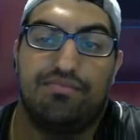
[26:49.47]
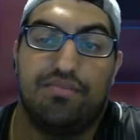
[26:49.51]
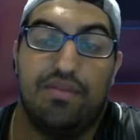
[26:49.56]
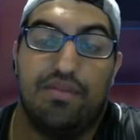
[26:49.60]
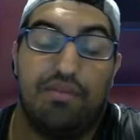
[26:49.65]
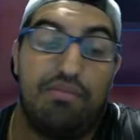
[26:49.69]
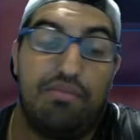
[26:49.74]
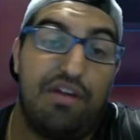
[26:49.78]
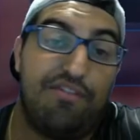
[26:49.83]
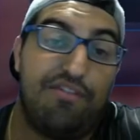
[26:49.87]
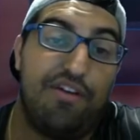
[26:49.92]

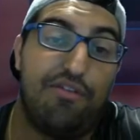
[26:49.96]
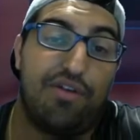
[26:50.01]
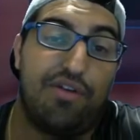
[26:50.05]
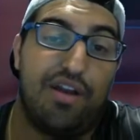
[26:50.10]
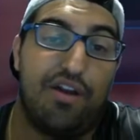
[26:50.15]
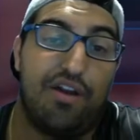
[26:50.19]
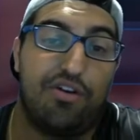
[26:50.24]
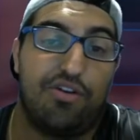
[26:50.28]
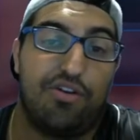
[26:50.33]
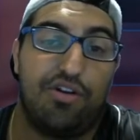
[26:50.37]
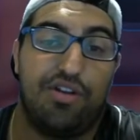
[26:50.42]
My favorite
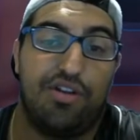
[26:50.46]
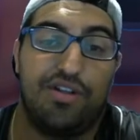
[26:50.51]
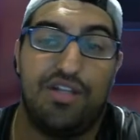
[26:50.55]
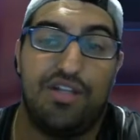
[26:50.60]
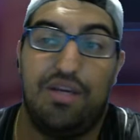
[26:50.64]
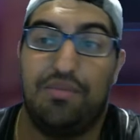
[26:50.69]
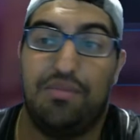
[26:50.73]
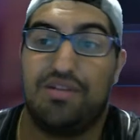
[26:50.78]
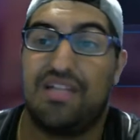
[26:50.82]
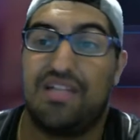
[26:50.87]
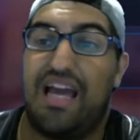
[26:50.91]
character on the
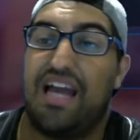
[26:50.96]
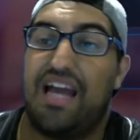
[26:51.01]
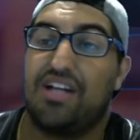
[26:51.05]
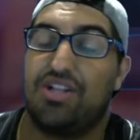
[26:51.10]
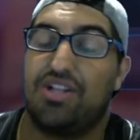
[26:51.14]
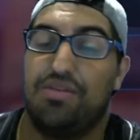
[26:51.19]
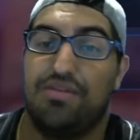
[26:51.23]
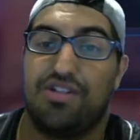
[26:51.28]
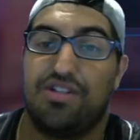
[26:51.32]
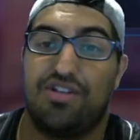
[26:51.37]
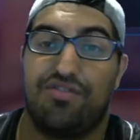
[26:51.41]
team is actually
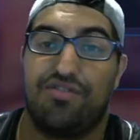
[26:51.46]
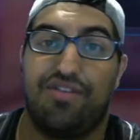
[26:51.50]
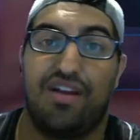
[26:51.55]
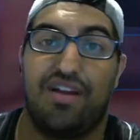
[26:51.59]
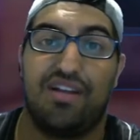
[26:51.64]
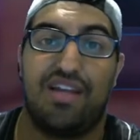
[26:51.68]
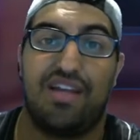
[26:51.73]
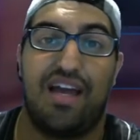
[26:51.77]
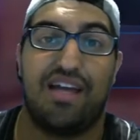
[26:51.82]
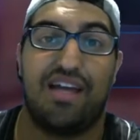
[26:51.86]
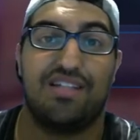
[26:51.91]
Mr.
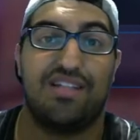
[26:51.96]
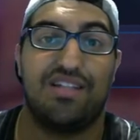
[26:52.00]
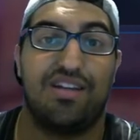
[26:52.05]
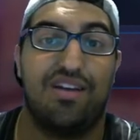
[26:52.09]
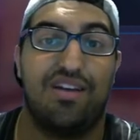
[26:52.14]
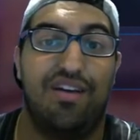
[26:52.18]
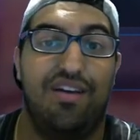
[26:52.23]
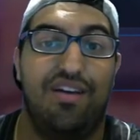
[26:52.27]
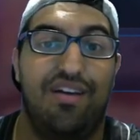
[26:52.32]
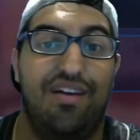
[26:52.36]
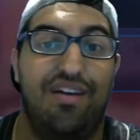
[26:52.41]
Fantastic,
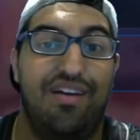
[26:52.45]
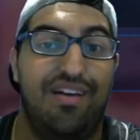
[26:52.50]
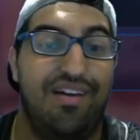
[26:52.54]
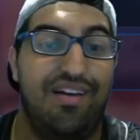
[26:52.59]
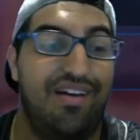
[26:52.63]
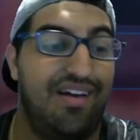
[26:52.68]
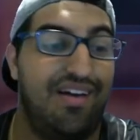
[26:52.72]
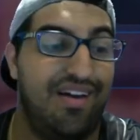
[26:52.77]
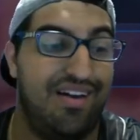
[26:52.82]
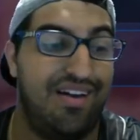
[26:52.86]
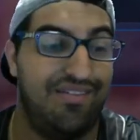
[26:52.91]

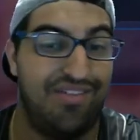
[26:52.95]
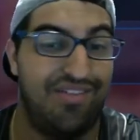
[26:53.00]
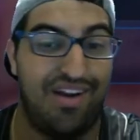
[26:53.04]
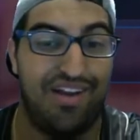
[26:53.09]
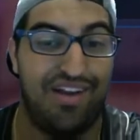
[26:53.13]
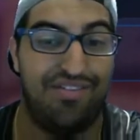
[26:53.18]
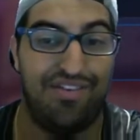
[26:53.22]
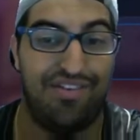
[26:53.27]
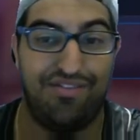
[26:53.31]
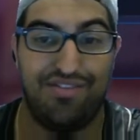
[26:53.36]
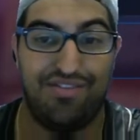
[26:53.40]
not
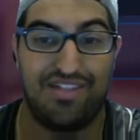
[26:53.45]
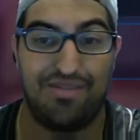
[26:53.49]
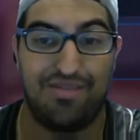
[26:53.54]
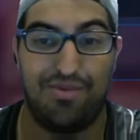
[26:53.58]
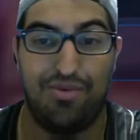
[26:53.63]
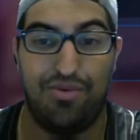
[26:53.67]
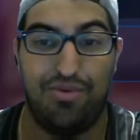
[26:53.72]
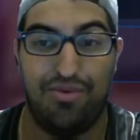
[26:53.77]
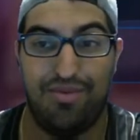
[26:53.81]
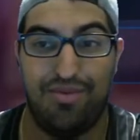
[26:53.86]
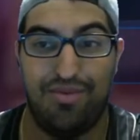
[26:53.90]
even Invisible
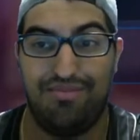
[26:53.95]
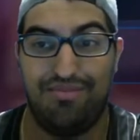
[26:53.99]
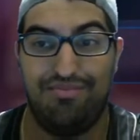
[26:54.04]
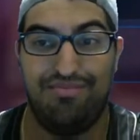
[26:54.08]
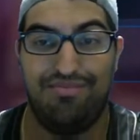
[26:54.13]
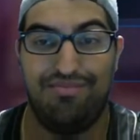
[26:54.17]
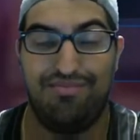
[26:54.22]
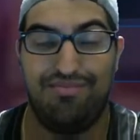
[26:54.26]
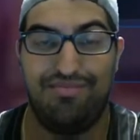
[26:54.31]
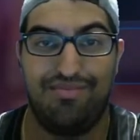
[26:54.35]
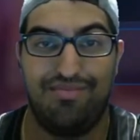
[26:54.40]
Woman
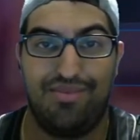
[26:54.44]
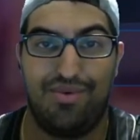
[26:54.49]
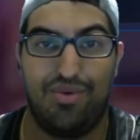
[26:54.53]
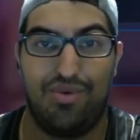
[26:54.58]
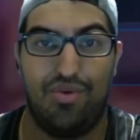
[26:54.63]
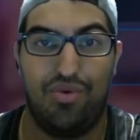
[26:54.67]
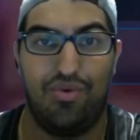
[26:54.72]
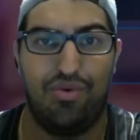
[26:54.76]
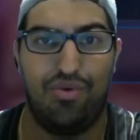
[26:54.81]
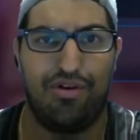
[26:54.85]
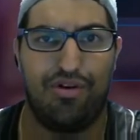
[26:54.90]

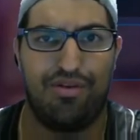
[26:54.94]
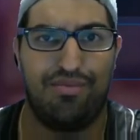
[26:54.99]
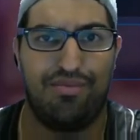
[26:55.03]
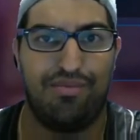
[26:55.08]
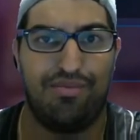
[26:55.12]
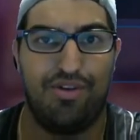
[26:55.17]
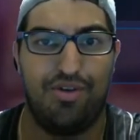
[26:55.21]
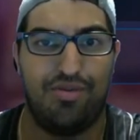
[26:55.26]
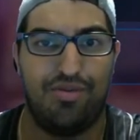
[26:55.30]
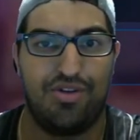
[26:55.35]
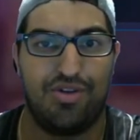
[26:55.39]
or
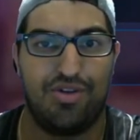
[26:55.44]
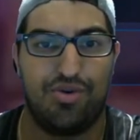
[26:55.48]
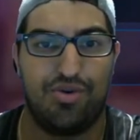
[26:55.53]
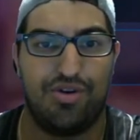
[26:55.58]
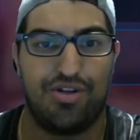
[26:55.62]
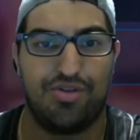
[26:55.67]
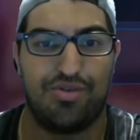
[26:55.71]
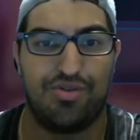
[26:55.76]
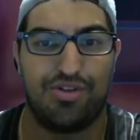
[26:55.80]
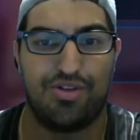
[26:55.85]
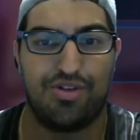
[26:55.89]
Human
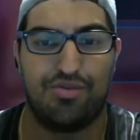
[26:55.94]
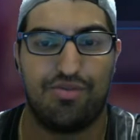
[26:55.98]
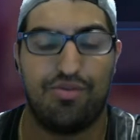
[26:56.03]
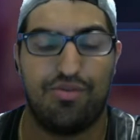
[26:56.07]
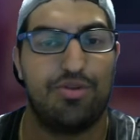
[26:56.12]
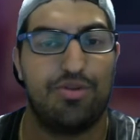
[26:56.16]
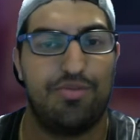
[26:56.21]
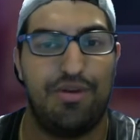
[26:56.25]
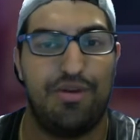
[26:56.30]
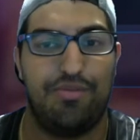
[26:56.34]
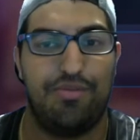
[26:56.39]
Torch, which are
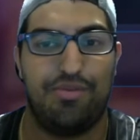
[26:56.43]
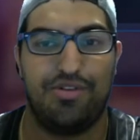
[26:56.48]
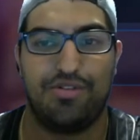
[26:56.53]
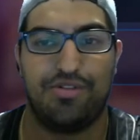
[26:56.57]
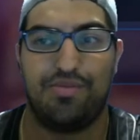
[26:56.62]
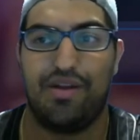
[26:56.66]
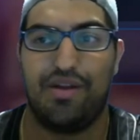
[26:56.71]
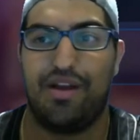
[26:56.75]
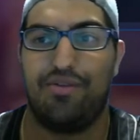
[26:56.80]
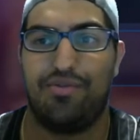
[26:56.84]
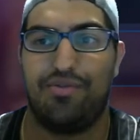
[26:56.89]
most people's,
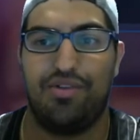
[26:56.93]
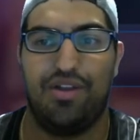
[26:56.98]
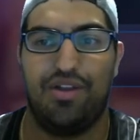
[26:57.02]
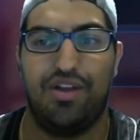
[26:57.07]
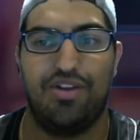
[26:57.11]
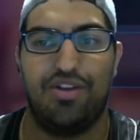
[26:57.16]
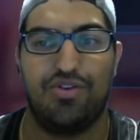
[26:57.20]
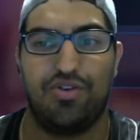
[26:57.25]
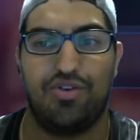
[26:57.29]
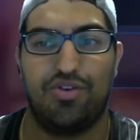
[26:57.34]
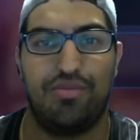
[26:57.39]
but I really
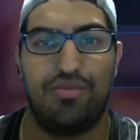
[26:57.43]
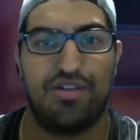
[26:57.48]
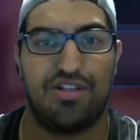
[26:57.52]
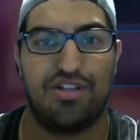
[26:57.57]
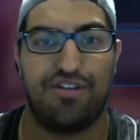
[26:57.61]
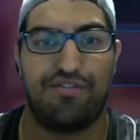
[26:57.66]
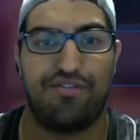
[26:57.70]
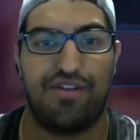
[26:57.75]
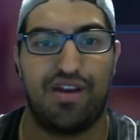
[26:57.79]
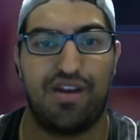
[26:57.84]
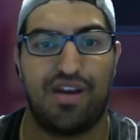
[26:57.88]
enjoy Mr.
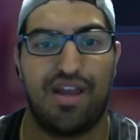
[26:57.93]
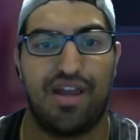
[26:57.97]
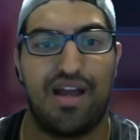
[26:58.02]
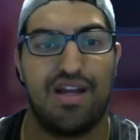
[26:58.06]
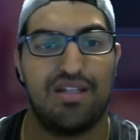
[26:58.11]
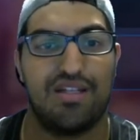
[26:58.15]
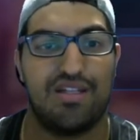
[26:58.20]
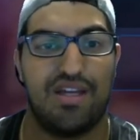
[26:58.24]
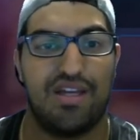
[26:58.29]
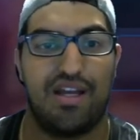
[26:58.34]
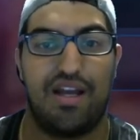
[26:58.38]

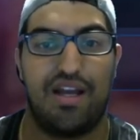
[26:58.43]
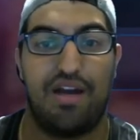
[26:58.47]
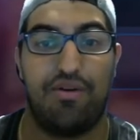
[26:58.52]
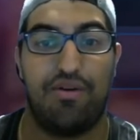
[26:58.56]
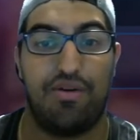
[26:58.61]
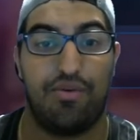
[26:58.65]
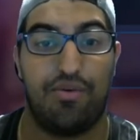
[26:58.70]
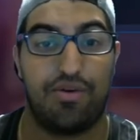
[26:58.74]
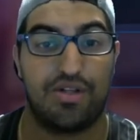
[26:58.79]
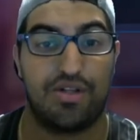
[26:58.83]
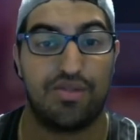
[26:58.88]
Fantastic and how he
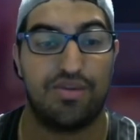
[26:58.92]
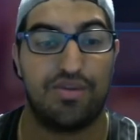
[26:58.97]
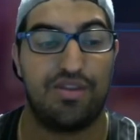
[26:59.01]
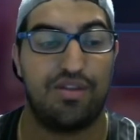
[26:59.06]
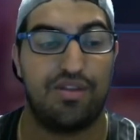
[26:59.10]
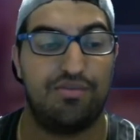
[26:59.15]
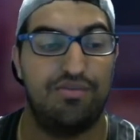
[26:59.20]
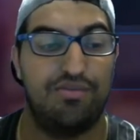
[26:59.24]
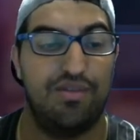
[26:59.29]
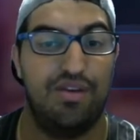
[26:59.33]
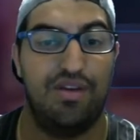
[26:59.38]
works with
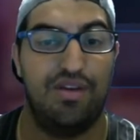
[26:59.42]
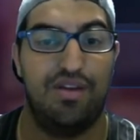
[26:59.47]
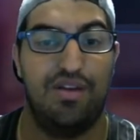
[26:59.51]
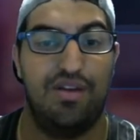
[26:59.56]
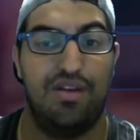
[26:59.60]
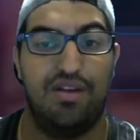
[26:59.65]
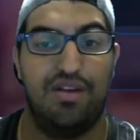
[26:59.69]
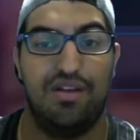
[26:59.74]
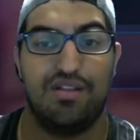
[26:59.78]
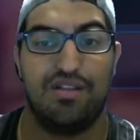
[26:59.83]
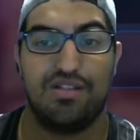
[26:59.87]
them.
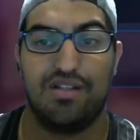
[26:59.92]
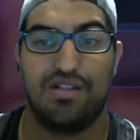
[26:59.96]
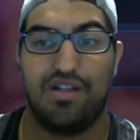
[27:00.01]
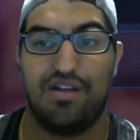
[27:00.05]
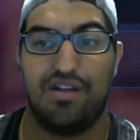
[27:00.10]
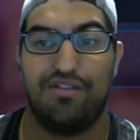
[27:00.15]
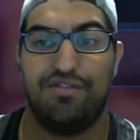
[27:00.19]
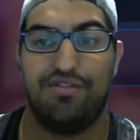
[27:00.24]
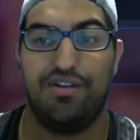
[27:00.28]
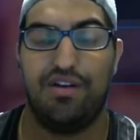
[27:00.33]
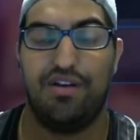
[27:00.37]
It's a lot
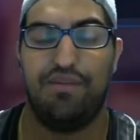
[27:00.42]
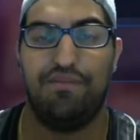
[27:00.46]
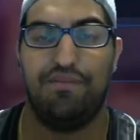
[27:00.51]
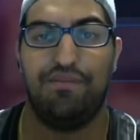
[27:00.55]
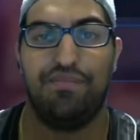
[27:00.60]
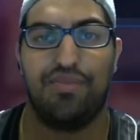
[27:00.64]
of fun.